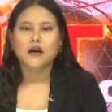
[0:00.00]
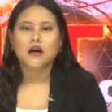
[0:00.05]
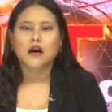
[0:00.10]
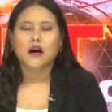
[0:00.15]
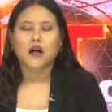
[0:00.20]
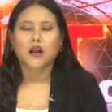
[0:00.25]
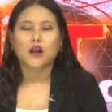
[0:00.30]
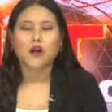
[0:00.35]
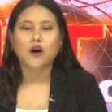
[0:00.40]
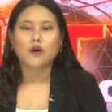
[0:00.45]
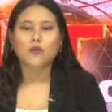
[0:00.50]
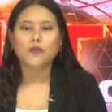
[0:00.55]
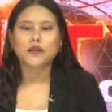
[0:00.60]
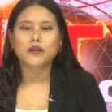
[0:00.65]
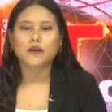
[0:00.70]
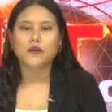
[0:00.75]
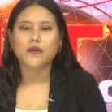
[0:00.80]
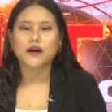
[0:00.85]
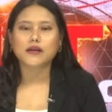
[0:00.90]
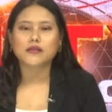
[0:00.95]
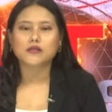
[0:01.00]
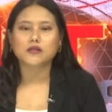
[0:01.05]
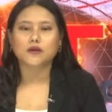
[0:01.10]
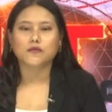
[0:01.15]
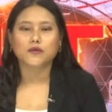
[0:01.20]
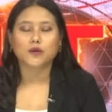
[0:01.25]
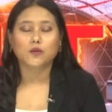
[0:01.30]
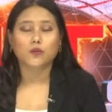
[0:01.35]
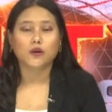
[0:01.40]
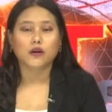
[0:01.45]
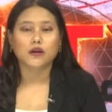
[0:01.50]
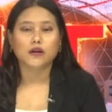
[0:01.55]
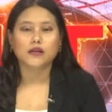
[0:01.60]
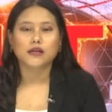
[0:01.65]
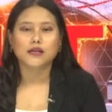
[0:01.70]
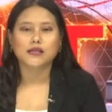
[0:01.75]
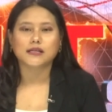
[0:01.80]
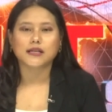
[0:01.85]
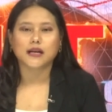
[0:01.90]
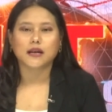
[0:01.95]
Along with the rest of the world
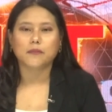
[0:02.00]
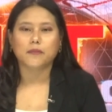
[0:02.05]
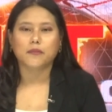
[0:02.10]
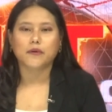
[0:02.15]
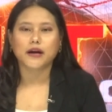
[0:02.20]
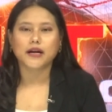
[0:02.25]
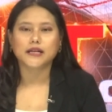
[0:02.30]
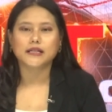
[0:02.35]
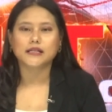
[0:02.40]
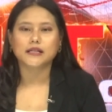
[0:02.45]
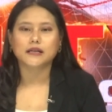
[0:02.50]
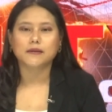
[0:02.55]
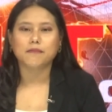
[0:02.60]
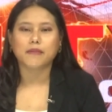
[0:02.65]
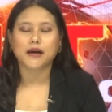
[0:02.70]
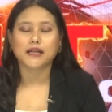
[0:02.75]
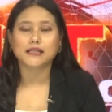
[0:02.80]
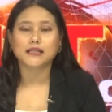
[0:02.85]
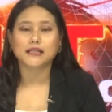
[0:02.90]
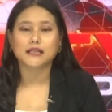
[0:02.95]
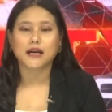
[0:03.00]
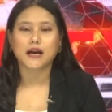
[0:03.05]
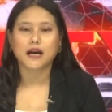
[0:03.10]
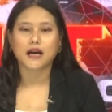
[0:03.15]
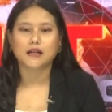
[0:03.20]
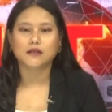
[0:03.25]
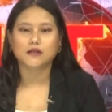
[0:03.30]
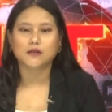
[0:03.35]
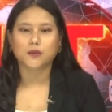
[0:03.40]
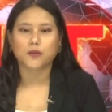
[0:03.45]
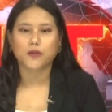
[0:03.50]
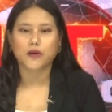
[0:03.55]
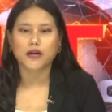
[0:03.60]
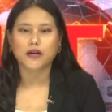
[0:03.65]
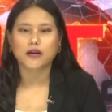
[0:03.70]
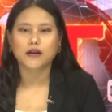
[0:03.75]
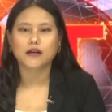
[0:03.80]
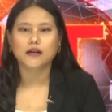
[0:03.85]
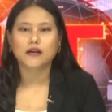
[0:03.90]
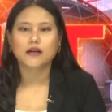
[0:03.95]
celebrating Mental Health
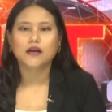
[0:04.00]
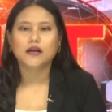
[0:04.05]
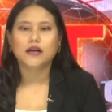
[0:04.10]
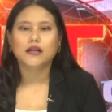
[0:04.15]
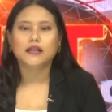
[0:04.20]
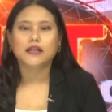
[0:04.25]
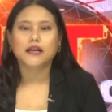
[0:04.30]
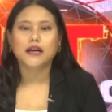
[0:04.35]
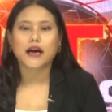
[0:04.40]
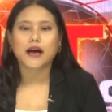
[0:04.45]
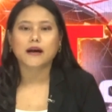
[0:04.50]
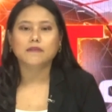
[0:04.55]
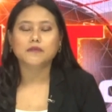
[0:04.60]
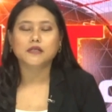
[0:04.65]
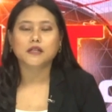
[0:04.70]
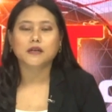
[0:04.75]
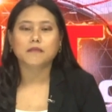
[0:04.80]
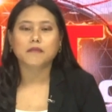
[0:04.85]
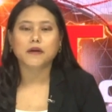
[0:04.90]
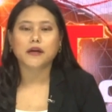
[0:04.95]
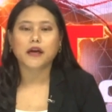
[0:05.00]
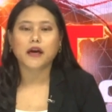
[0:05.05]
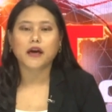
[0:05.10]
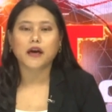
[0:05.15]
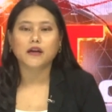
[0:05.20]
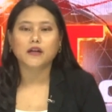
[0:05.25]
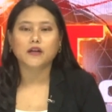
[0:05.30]
Week, the MTBA